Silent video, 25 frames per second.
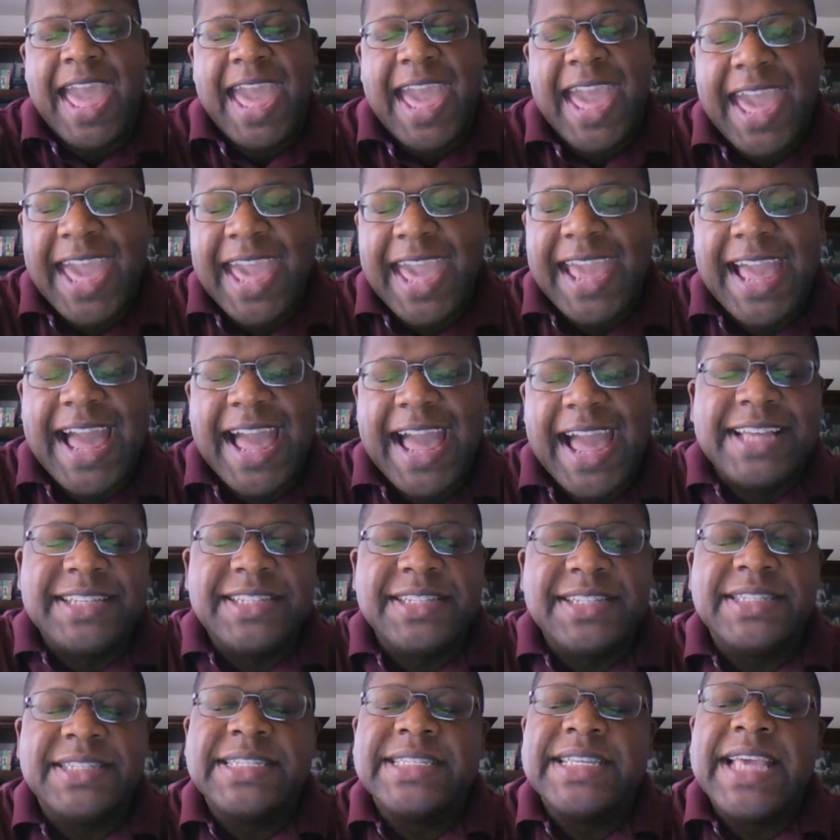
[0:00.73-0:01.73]
Hey guys,
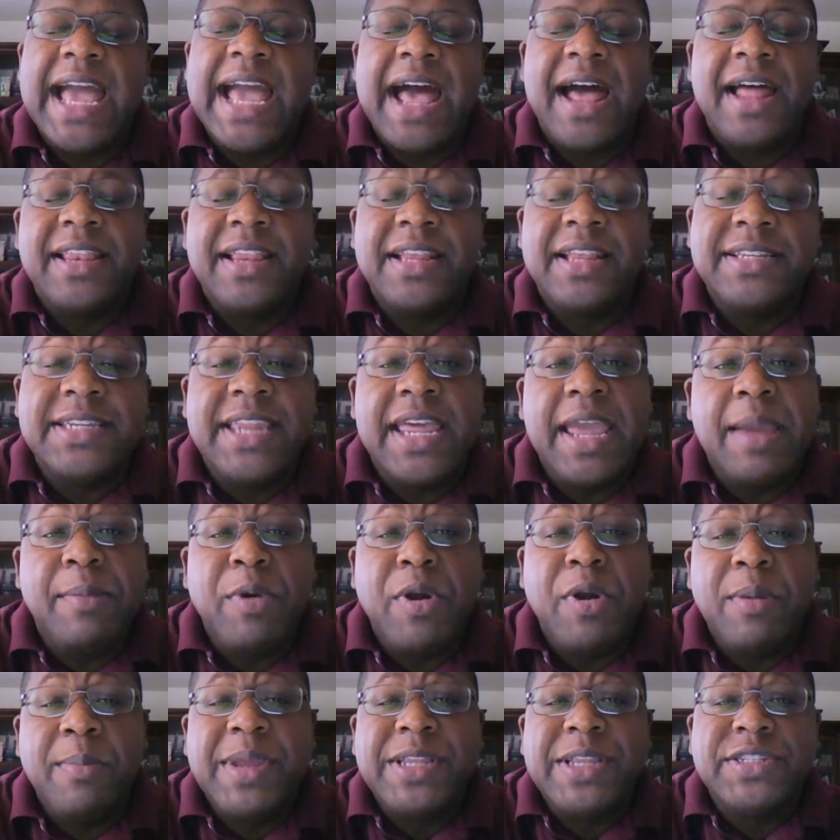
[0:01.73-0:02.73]
this is Al. Now today I'm
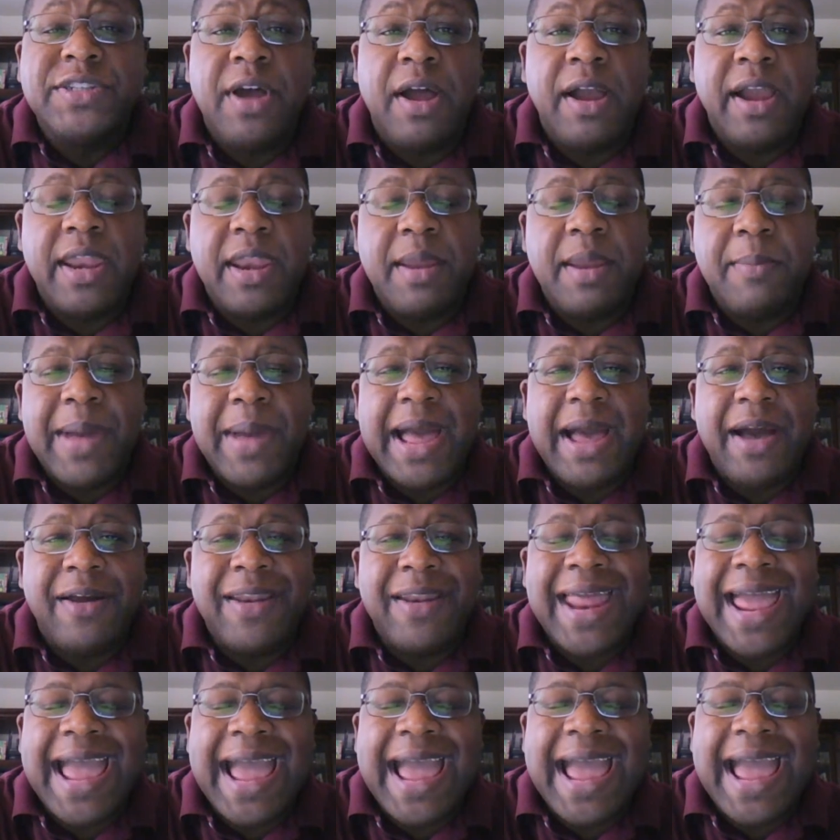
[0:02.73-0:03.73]
going to be talking
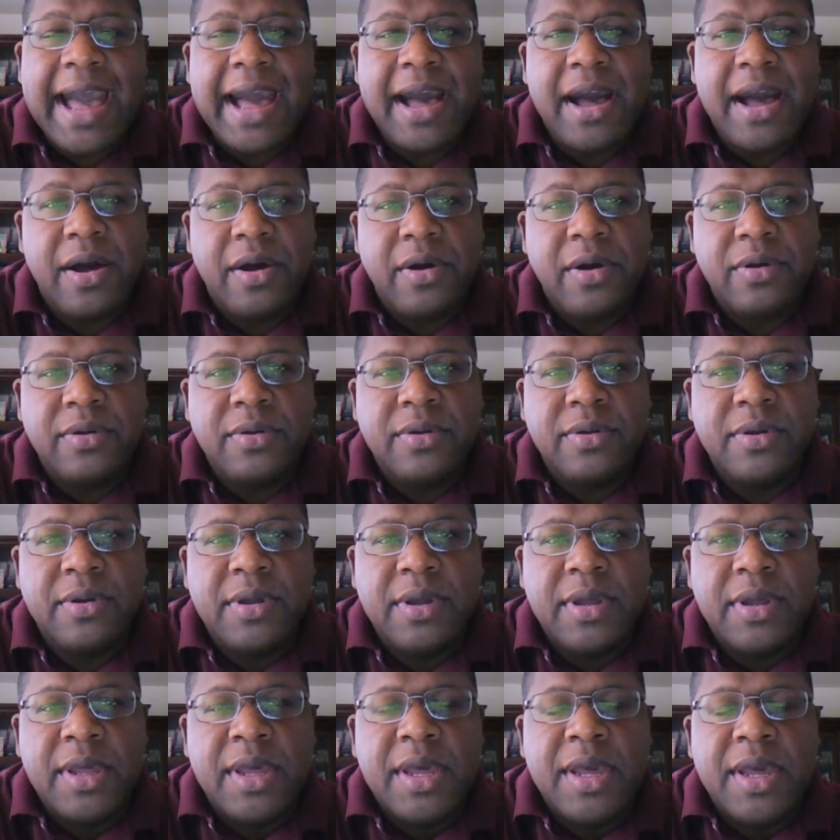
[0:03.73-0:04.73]
about how
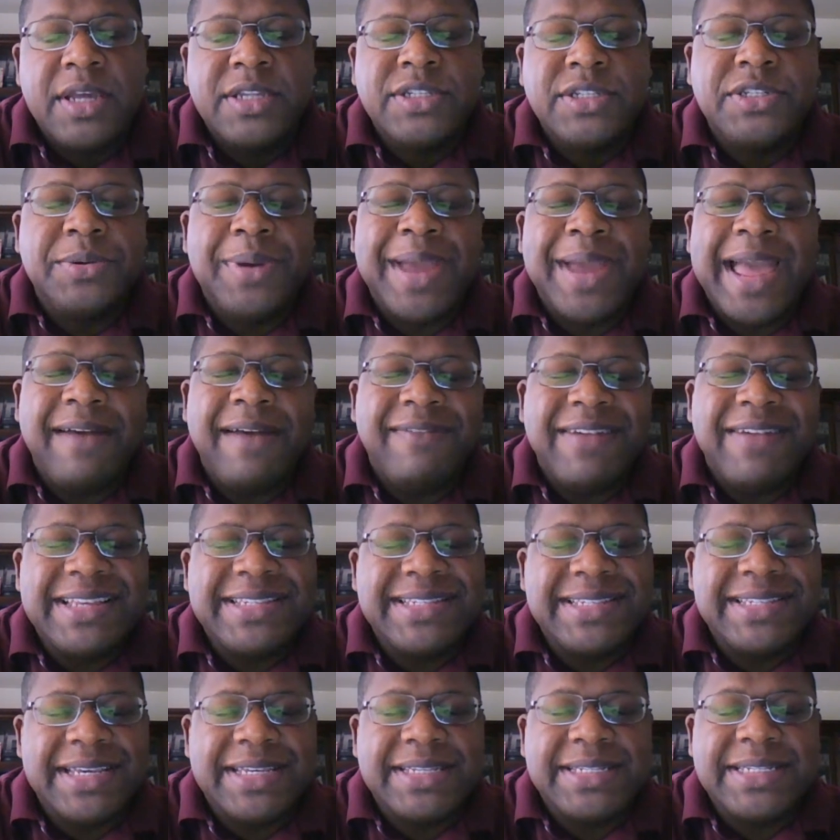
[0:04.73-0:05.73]
to have a
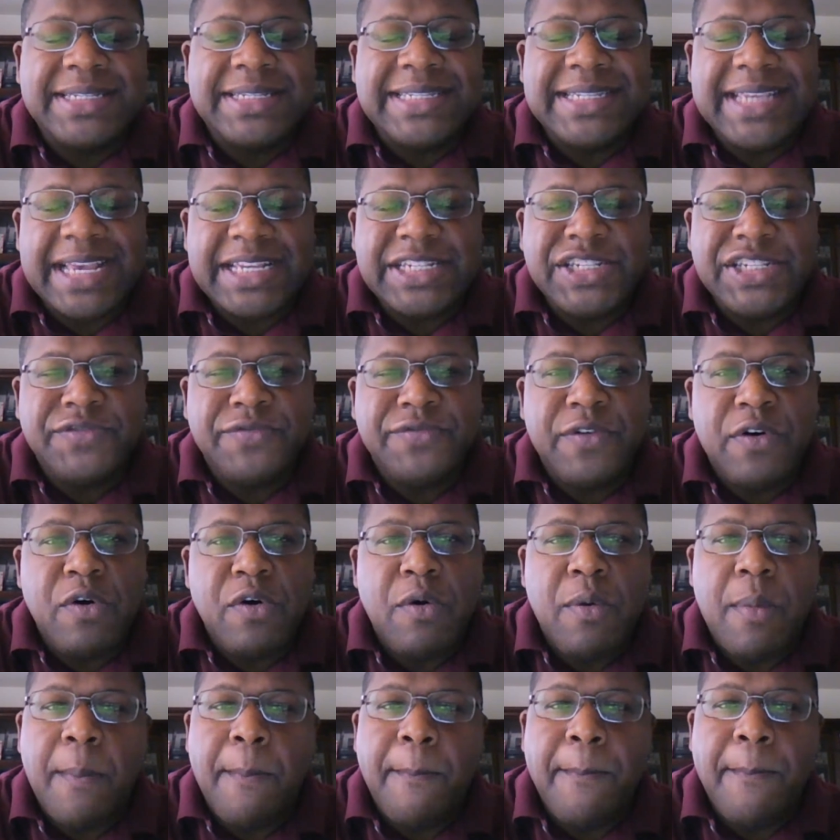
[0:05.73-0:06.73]

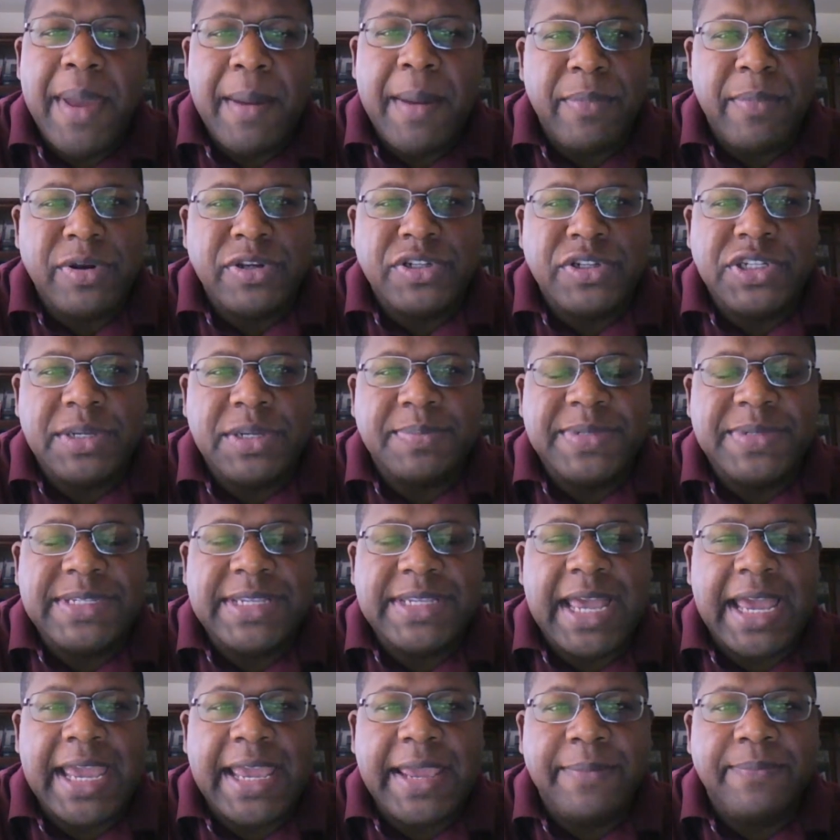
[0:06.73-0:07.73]
successful membership
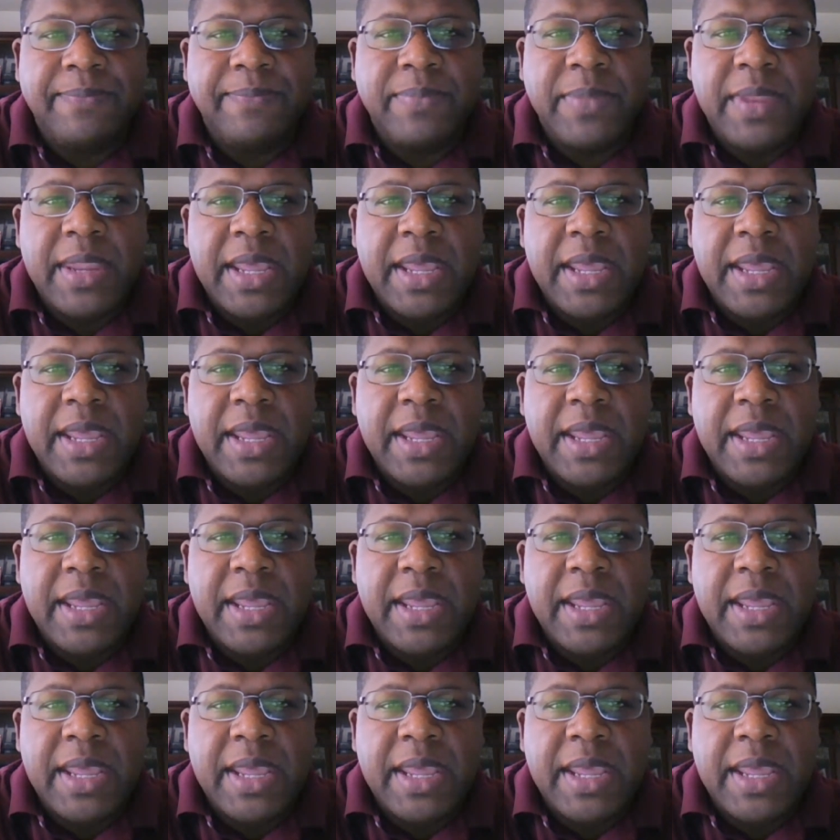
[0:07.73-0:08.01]
site.